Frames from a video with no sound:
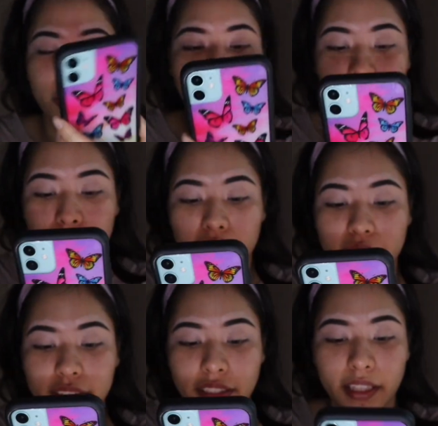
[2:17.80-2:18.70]
You probably
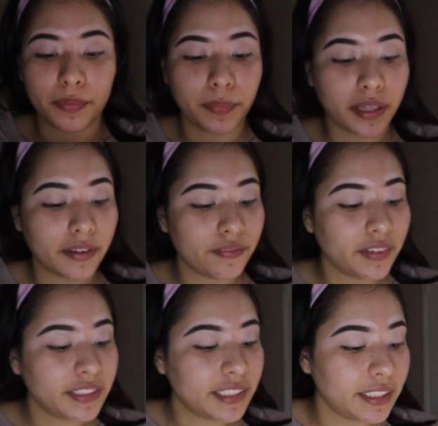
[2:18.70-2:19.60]
can't see that, but
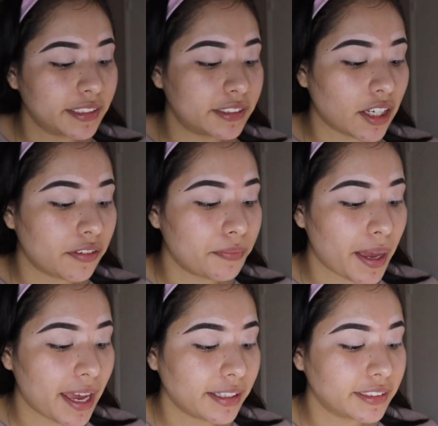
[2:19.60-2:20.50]
Fenty Soft
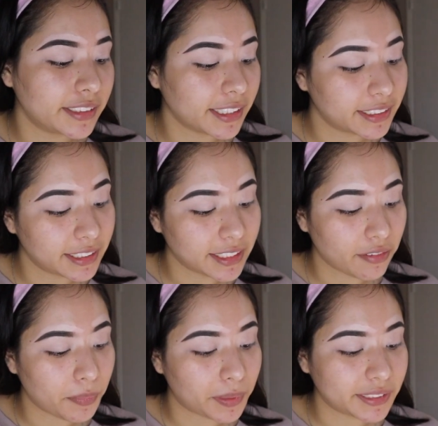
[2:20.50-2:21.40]
Matte
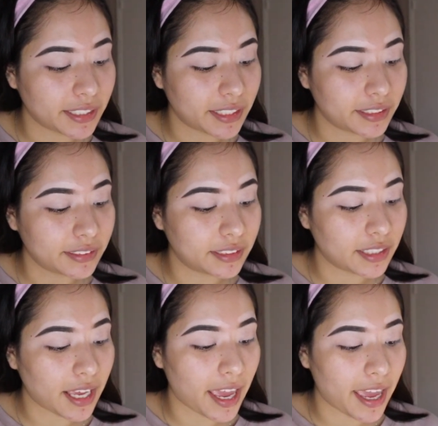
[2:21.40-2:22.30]

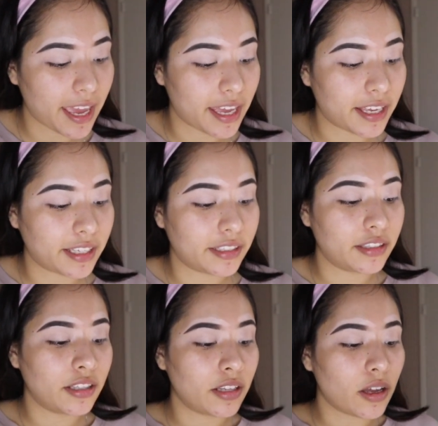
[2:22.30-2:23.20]
67% and
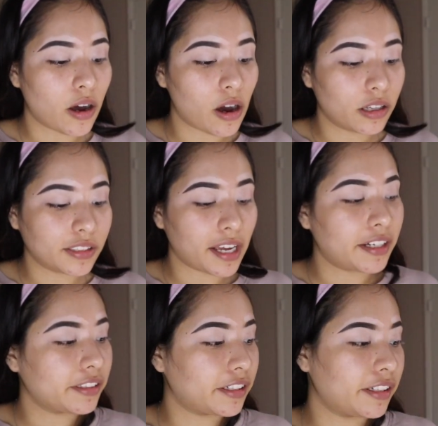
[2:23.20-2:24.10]
All
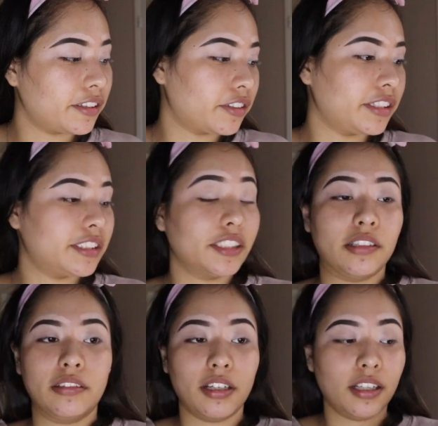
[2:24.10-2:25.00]
Nighter 33.
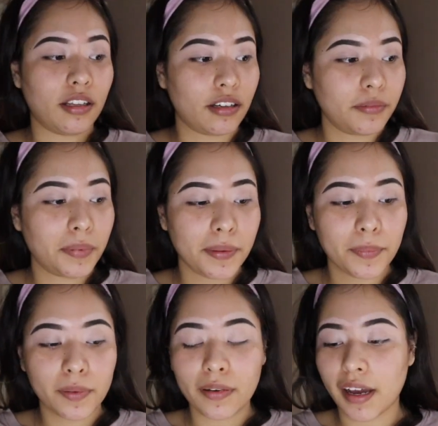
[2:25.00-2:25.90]
So a lot of
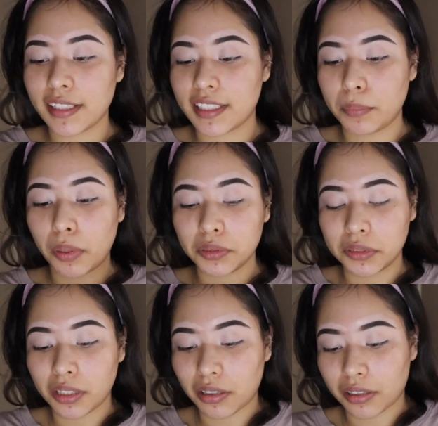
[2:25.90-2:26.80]
people, I did
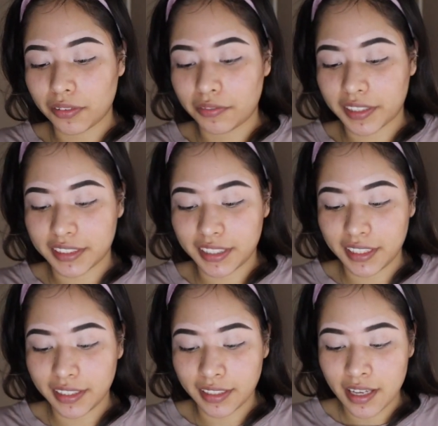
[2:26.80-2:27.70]
post a lot of
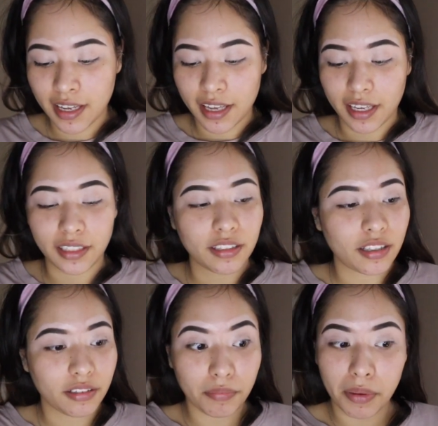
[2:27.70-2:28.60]
Fenty, and a
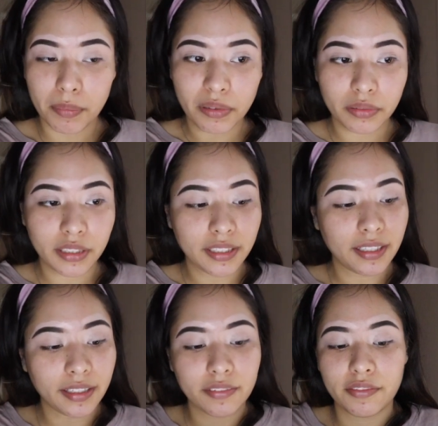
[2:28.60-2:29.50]
lot of people really
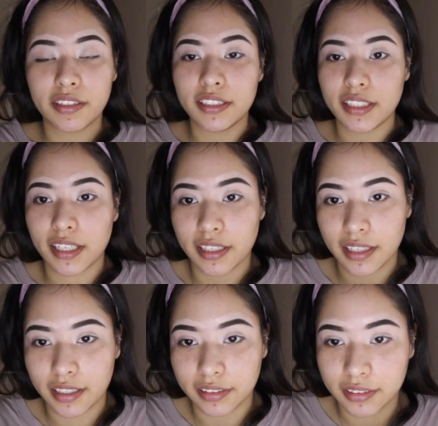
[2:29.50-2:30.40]
like Fenty, I
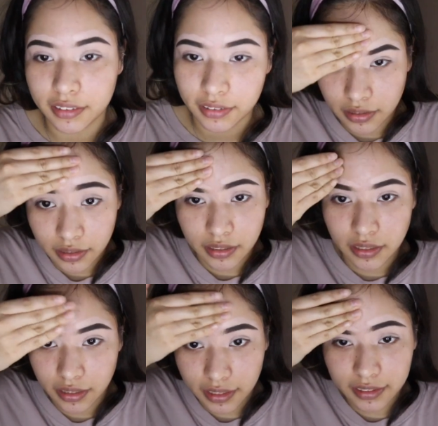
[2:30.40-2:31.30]
guess,
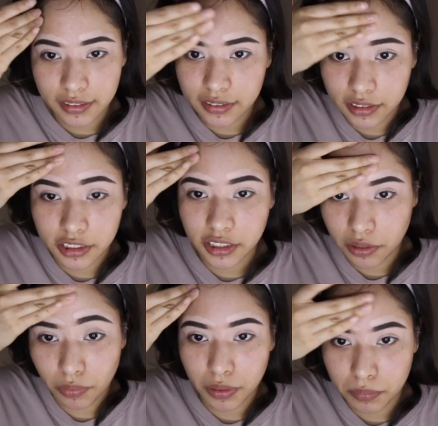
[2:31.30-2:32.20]
because she
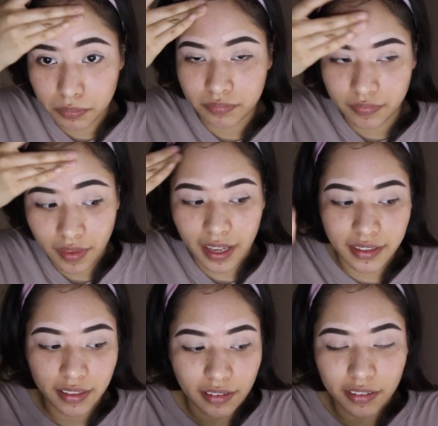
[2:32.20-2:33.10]
won, I
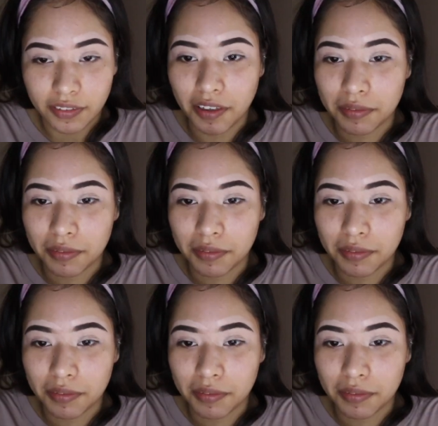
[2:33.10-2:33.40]
think all of